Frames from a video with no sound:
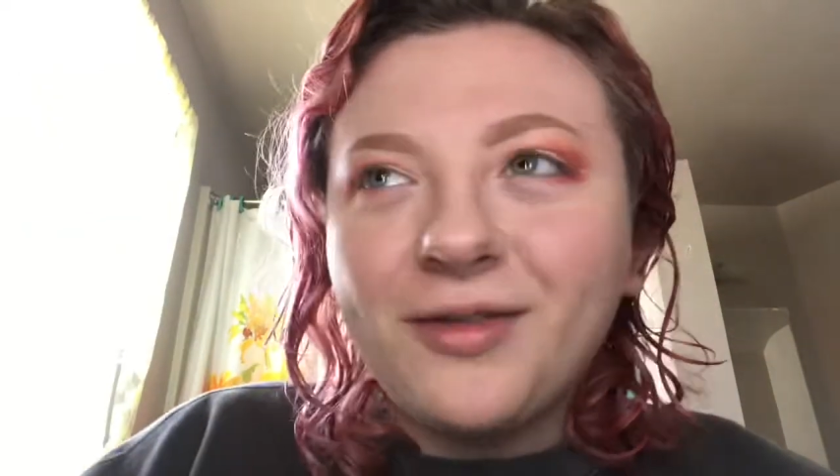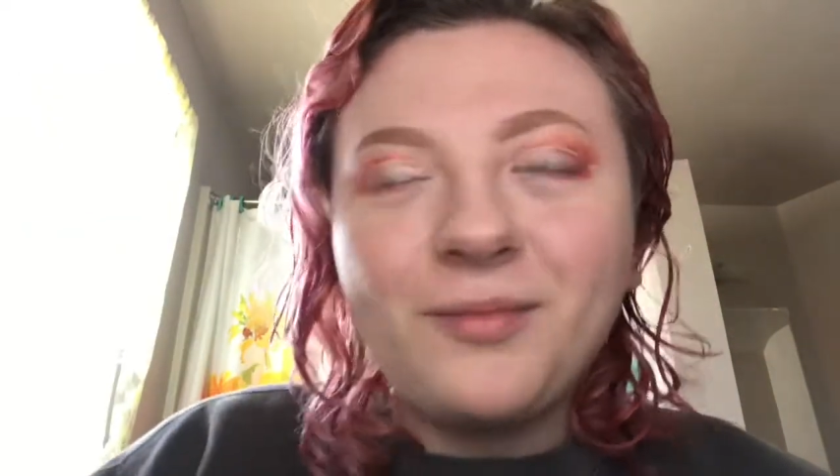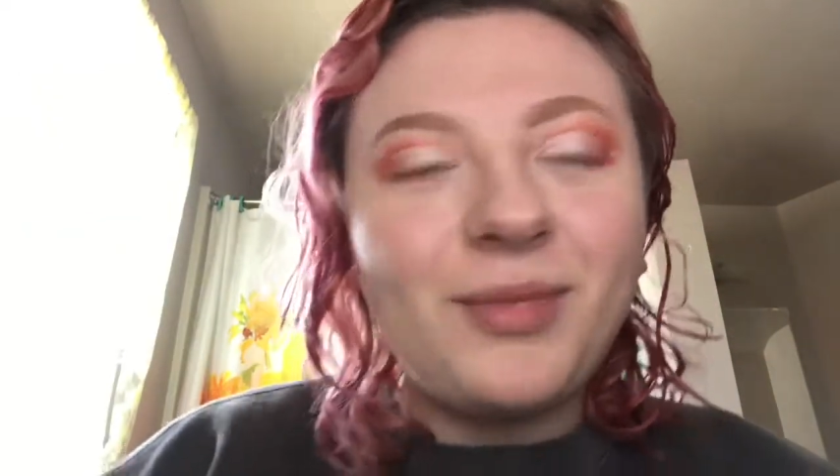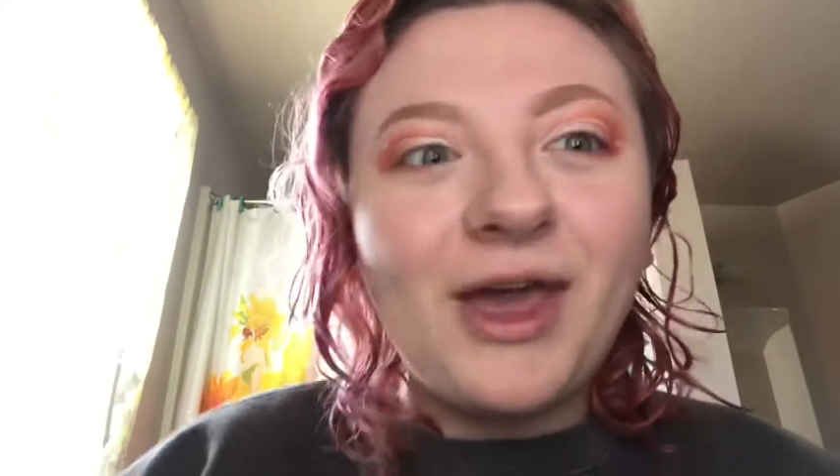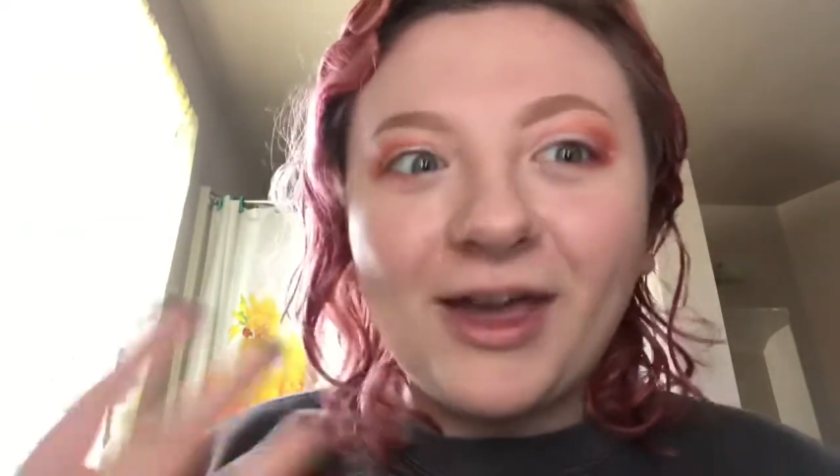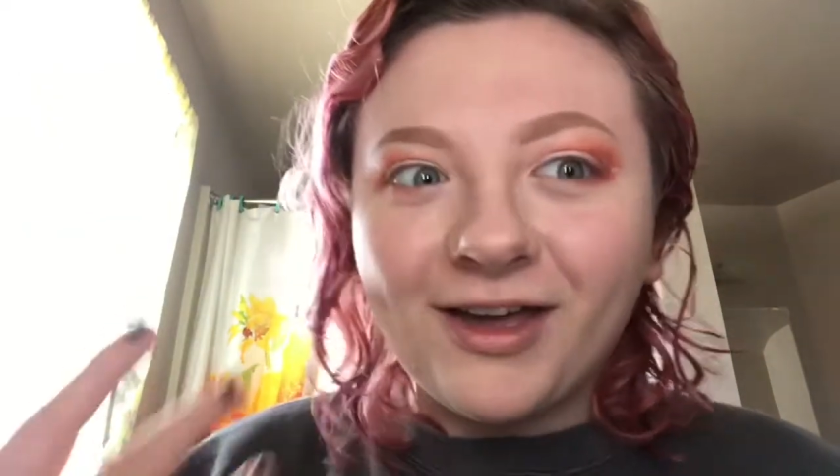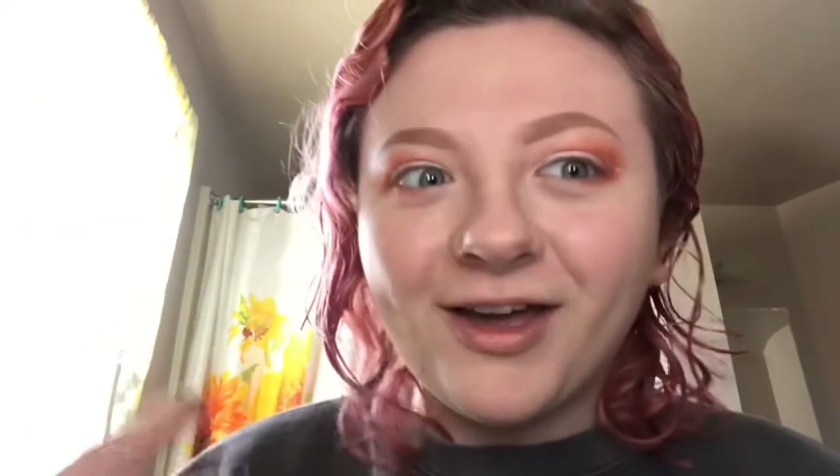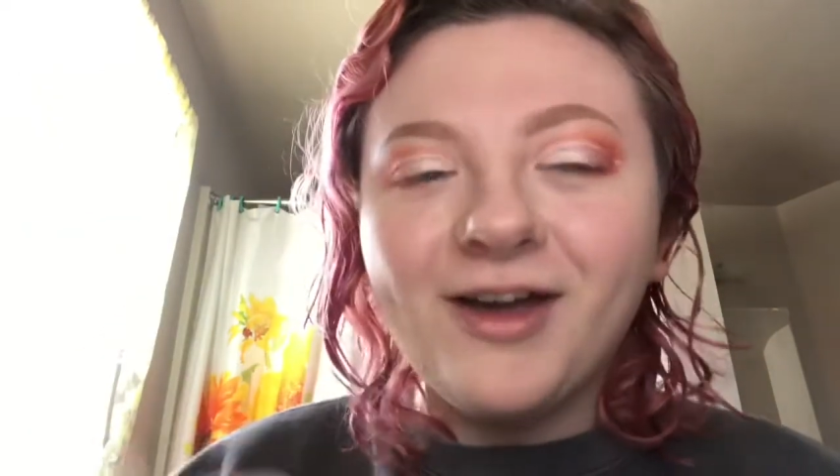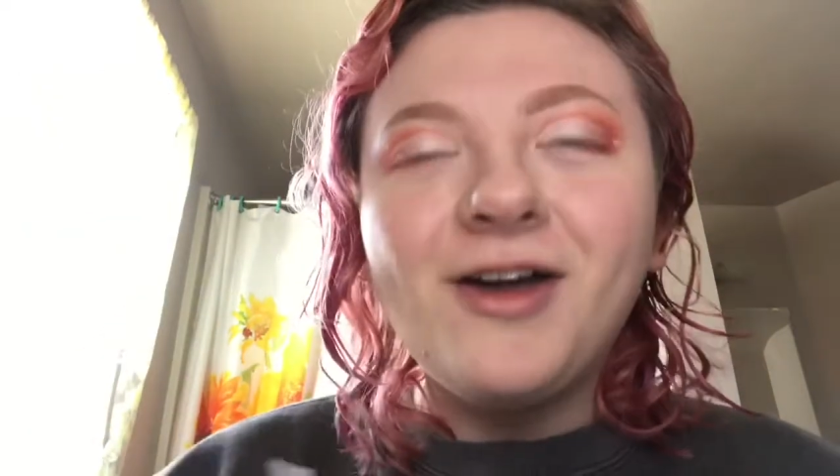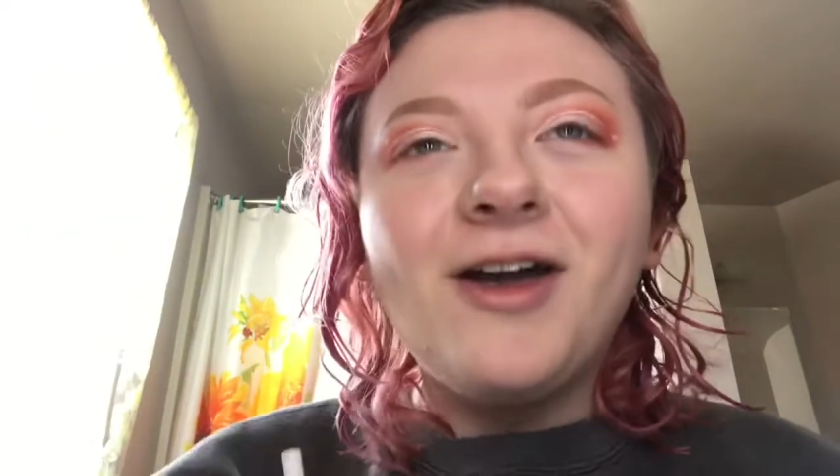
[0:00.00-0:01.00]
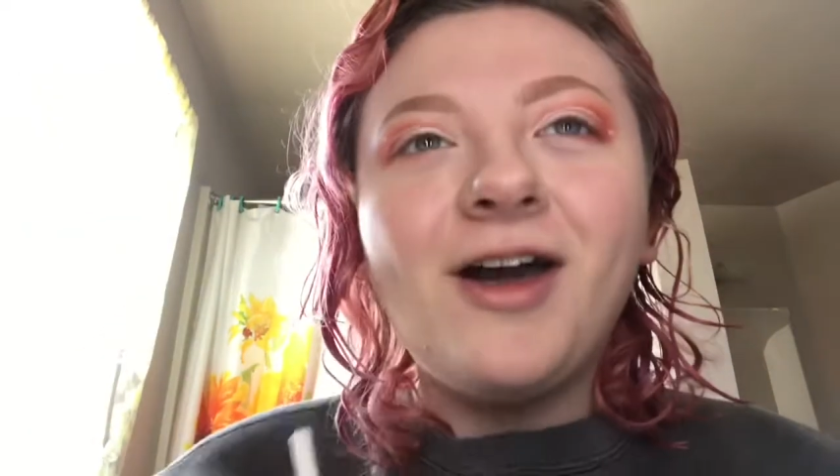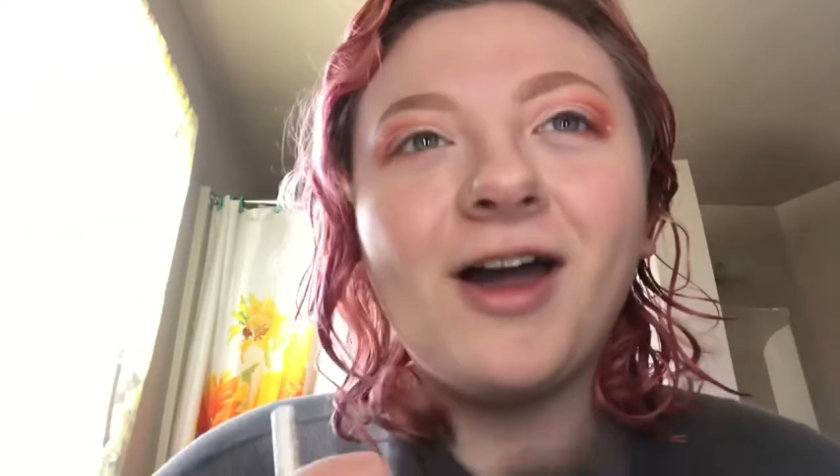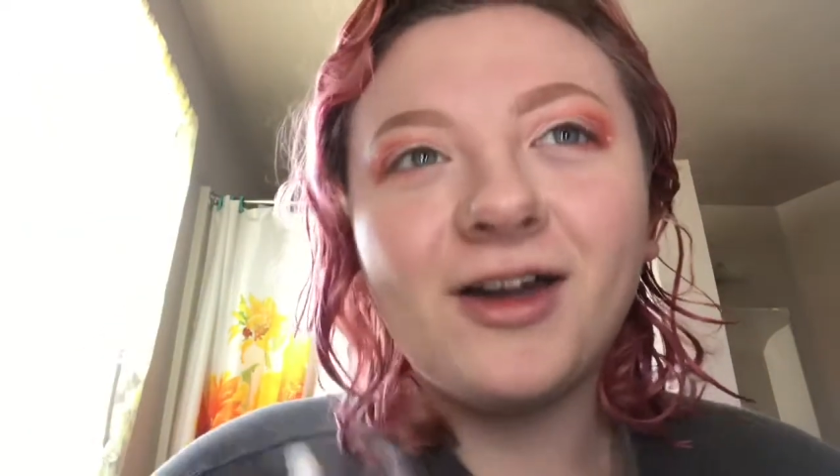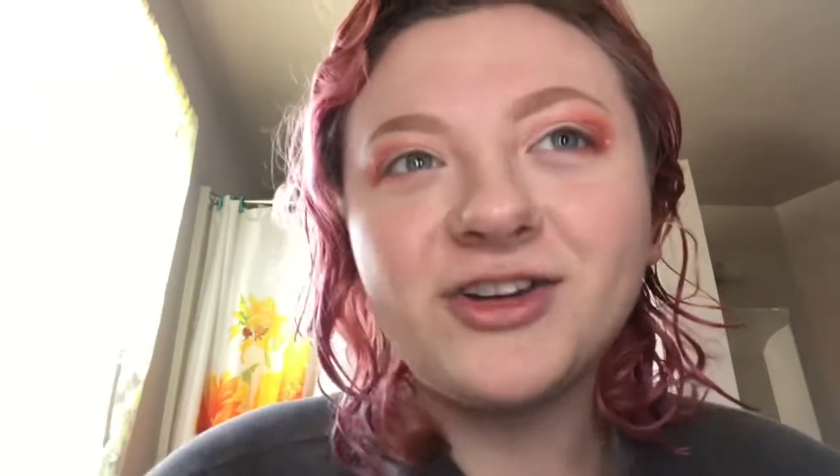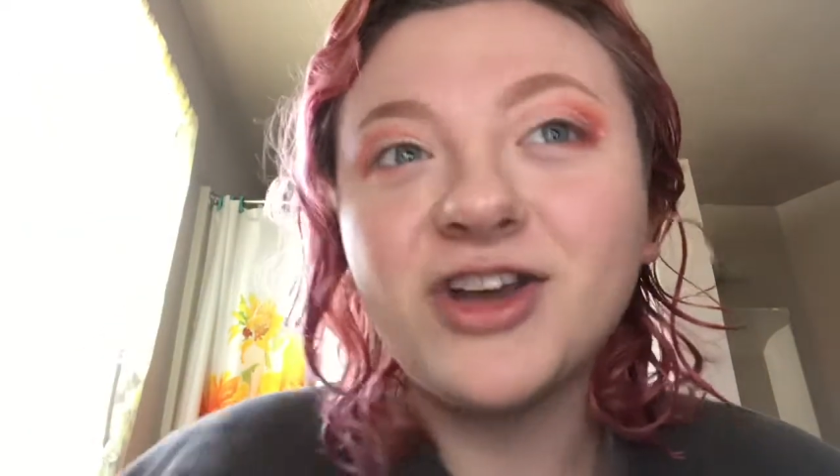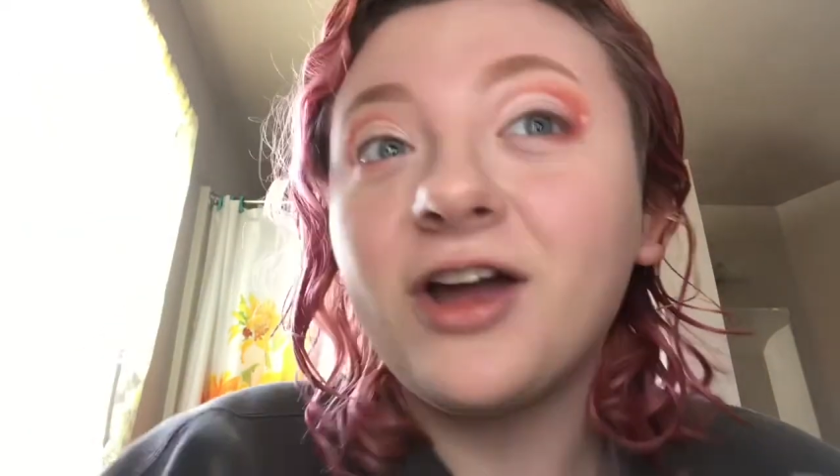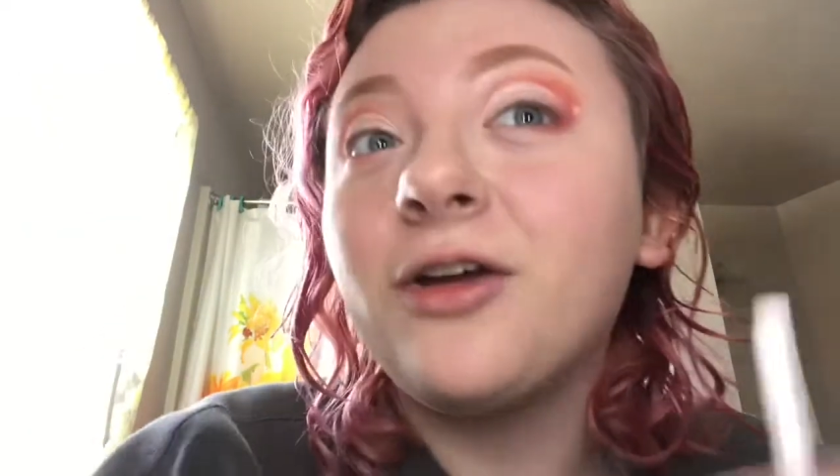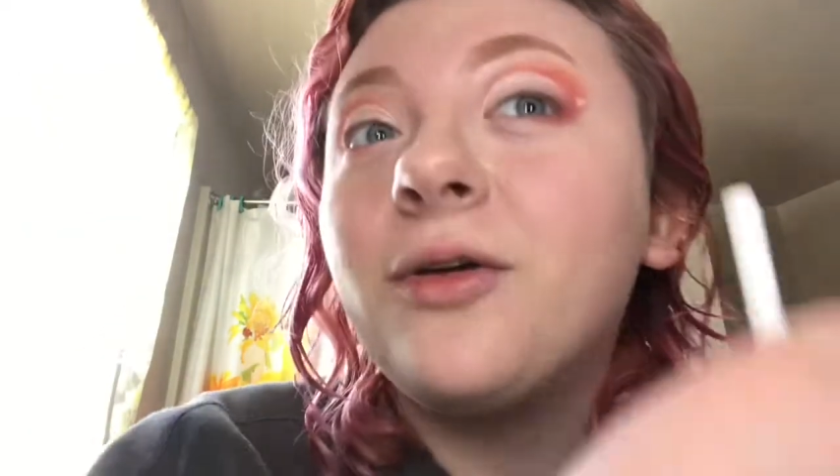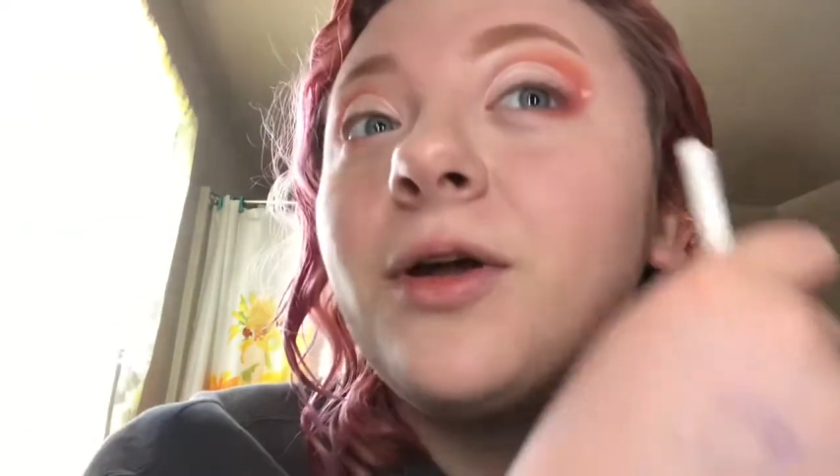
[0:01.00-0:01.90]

pink eyeshadow